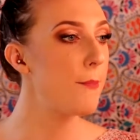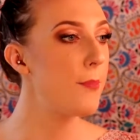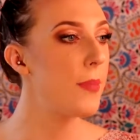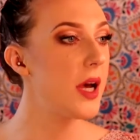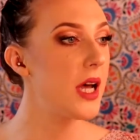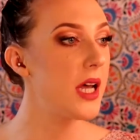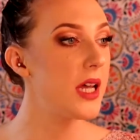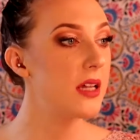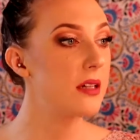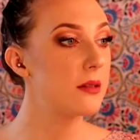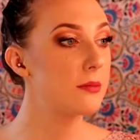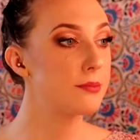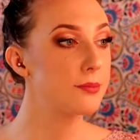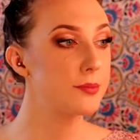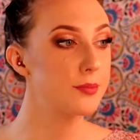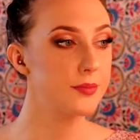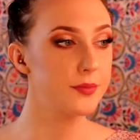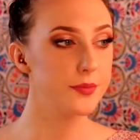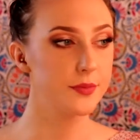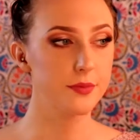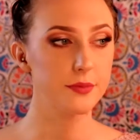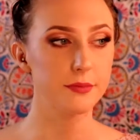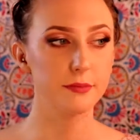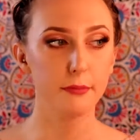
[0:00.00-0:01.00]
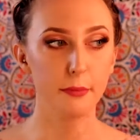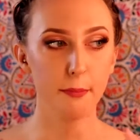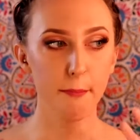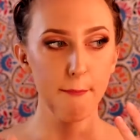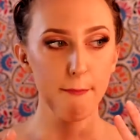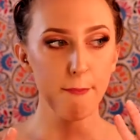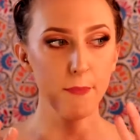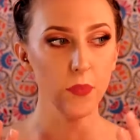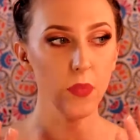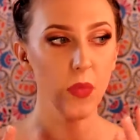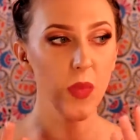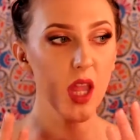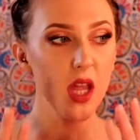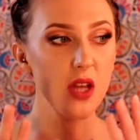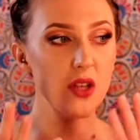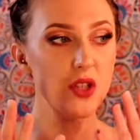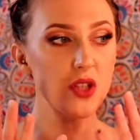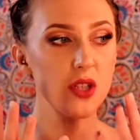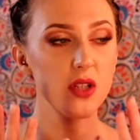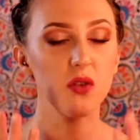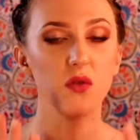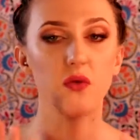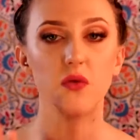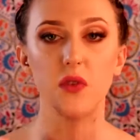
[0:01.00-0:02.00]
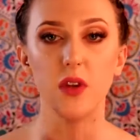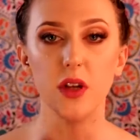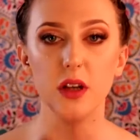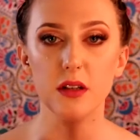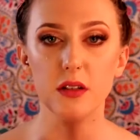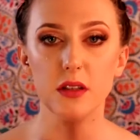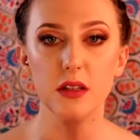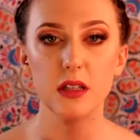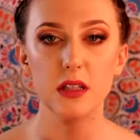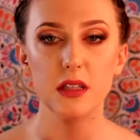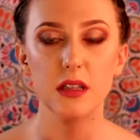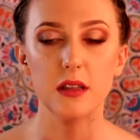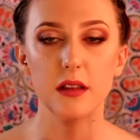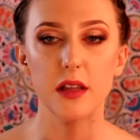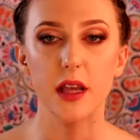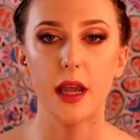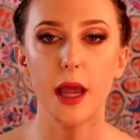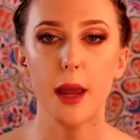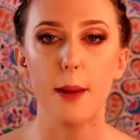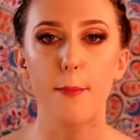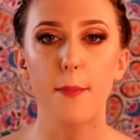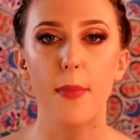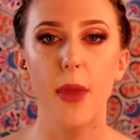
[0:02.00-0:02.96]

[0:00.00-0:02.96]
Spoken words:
But it just feels like